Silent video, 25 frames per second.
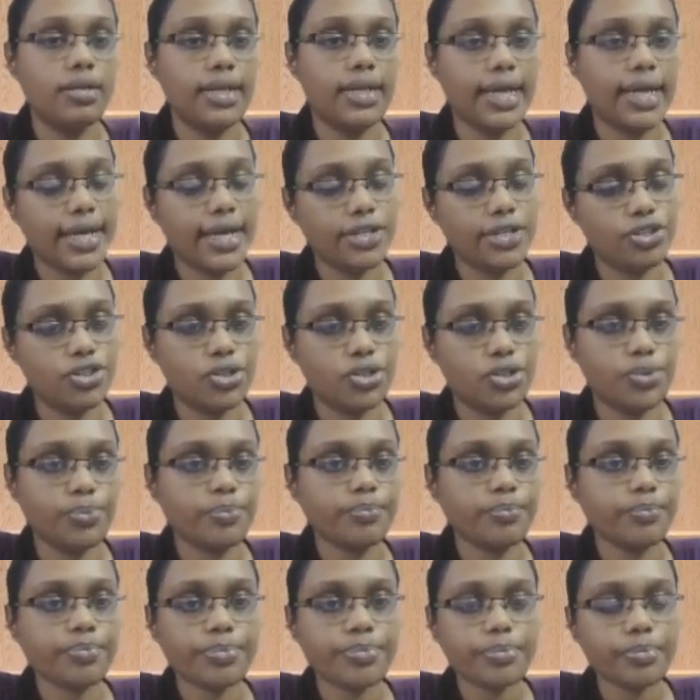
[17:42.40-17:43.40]
dash.
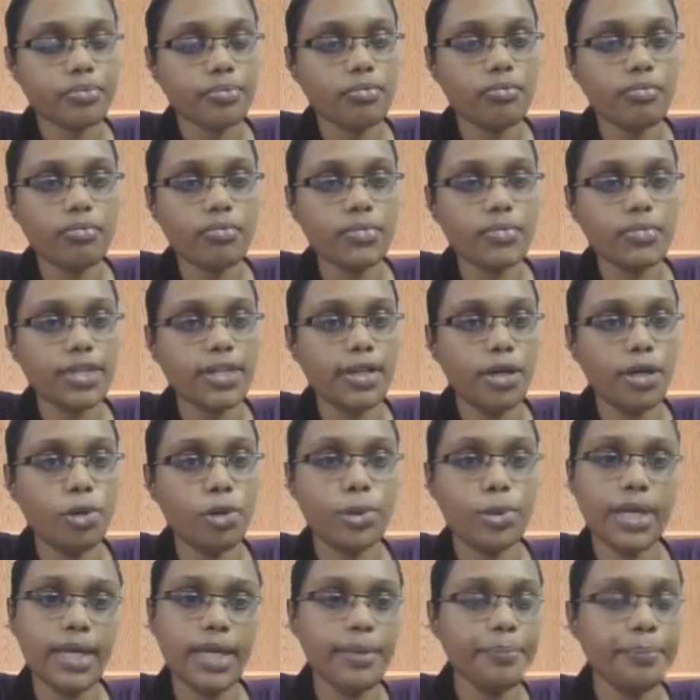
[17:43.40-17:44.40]

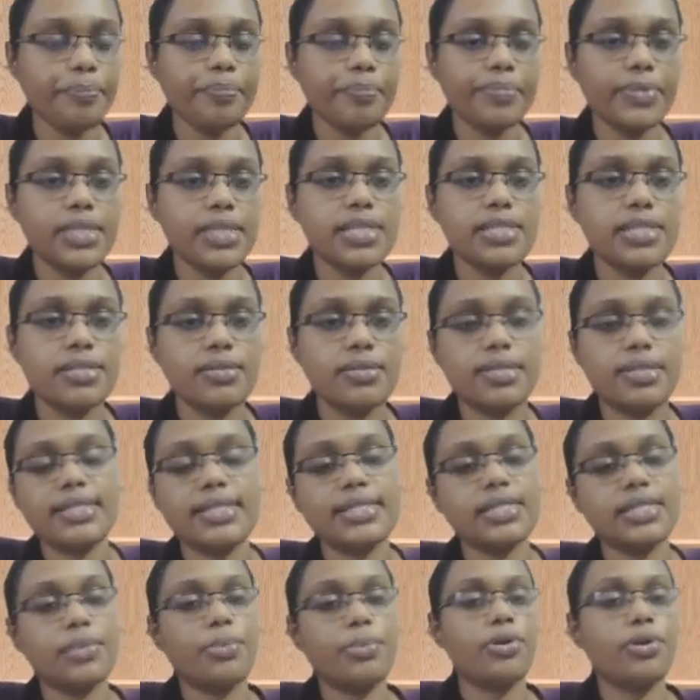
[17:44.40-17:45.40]
Okay, so
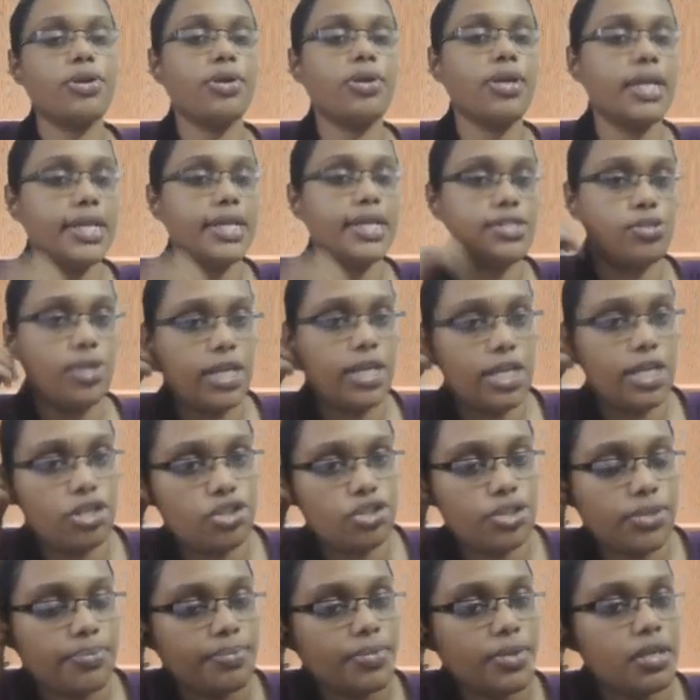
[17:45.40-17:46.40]
this is about your
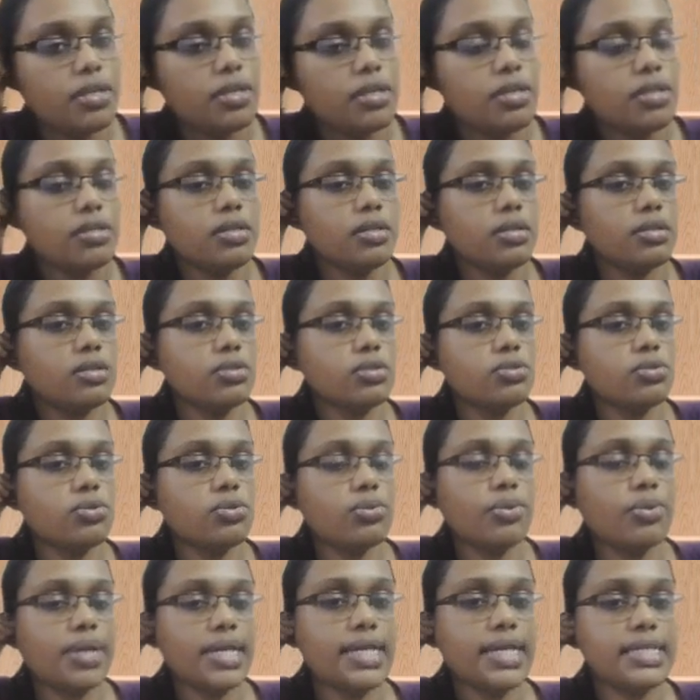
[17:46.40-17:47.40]
education.
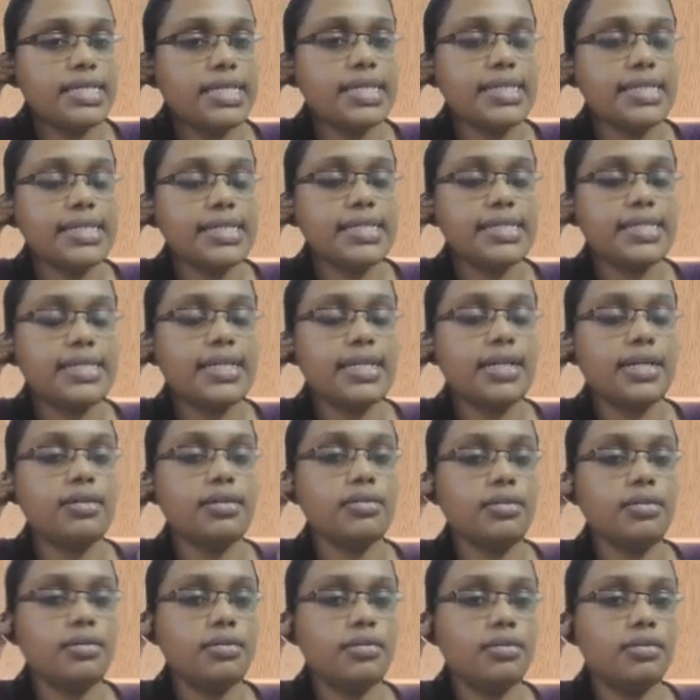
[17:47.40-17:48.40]
So greetings is done,
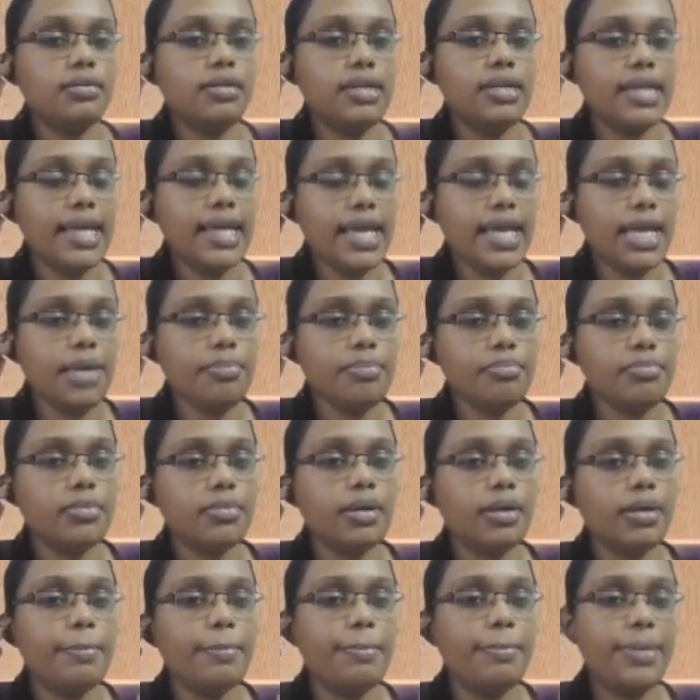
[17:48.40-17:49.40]
name,
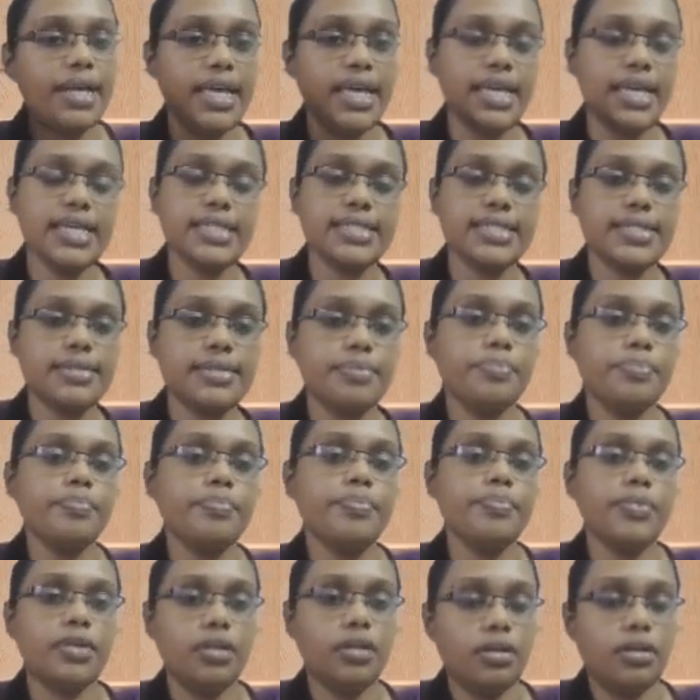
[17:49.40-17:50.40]
place,
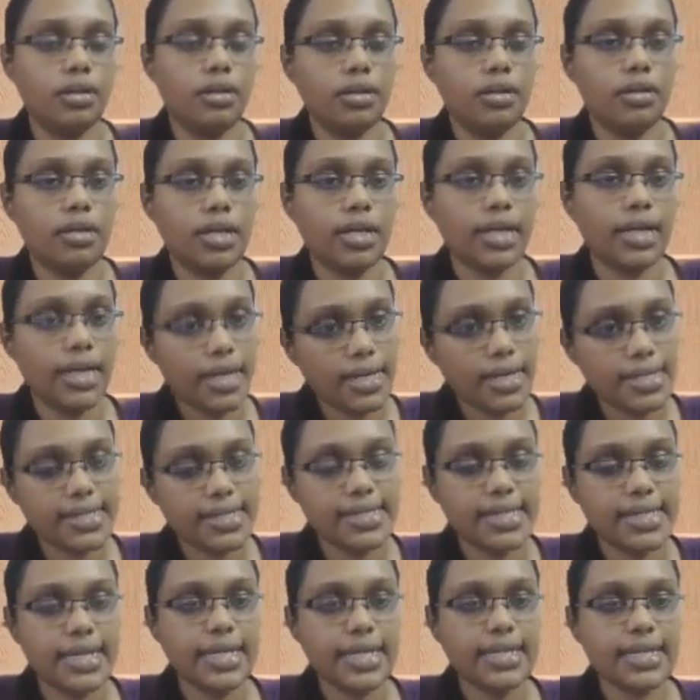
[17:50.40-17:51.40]
current
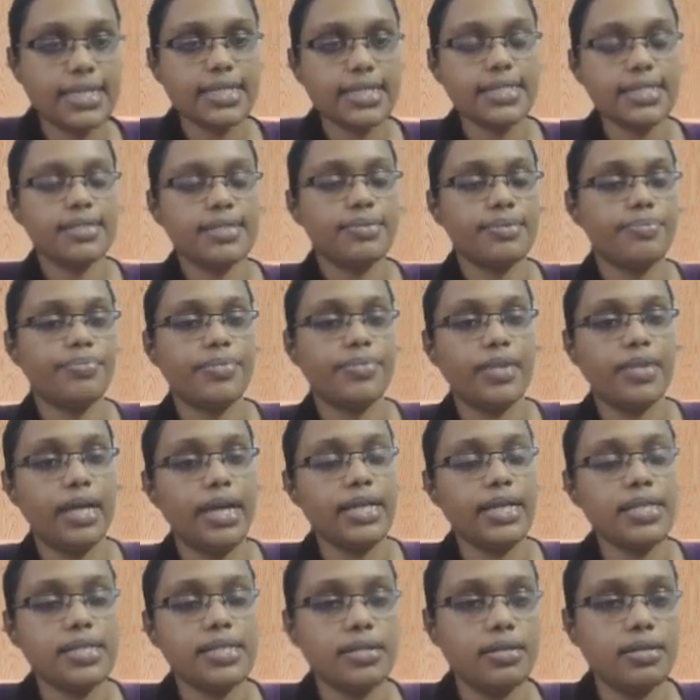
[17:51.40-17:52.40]
status
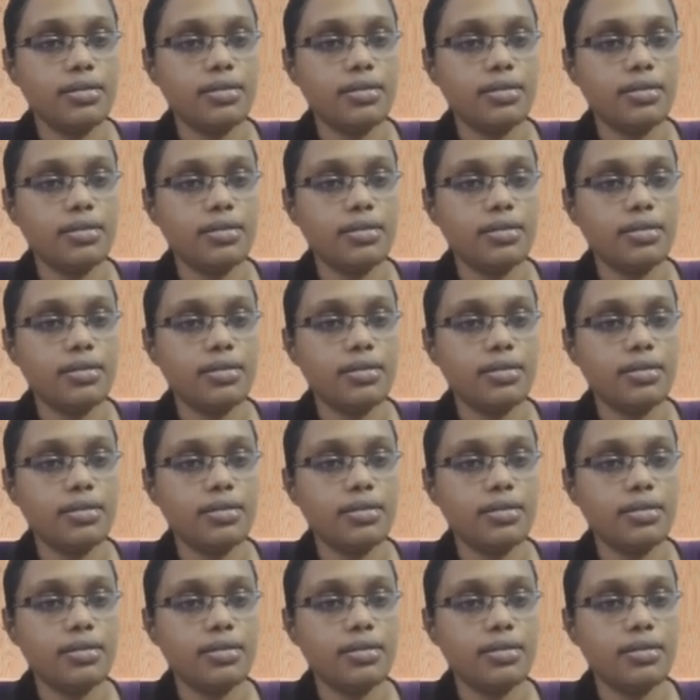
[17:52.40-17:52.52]
and